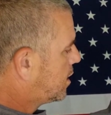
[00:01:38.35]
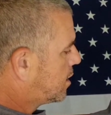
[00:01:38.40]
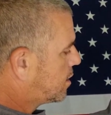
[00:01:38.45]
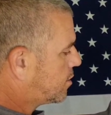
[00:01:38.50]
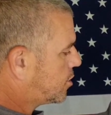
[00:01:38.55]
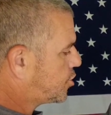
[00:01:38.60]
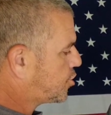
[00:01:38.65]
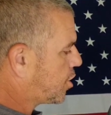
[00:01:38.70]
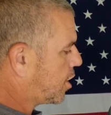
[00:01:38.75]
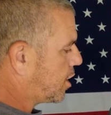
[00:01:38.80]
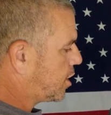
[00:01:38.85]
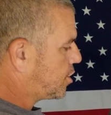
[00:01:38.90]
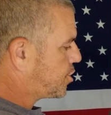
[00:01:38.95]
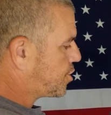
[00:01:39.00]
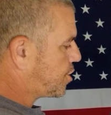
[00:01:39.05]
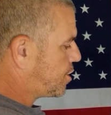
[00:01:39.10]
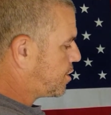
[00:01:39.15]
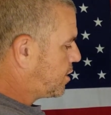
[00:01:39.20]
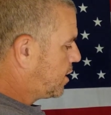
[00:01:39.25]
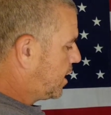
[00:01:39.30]
the
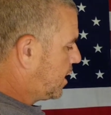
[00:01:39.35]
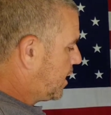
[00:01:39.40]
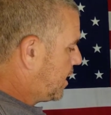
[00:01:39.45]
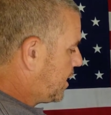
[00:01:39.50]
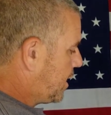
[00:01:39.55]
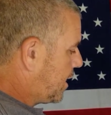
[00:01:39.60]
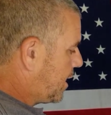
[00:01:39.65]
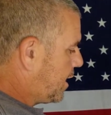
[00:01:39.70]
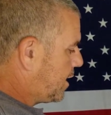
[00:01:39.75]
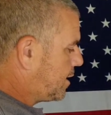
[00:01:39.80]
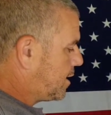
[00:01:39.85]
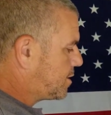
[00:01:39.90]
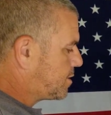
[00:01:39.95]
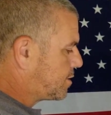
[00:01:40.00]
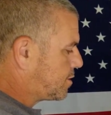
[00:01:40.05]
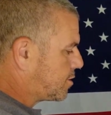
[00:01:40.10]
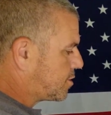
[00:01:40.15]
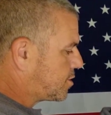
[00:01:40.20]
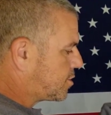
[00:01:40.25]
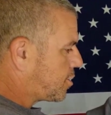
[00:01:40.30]
charger, and this
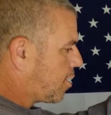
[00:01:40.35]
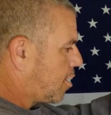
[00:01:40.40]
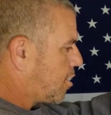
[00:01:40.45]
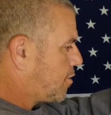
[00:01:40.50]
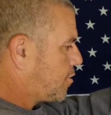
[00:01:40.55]
is the star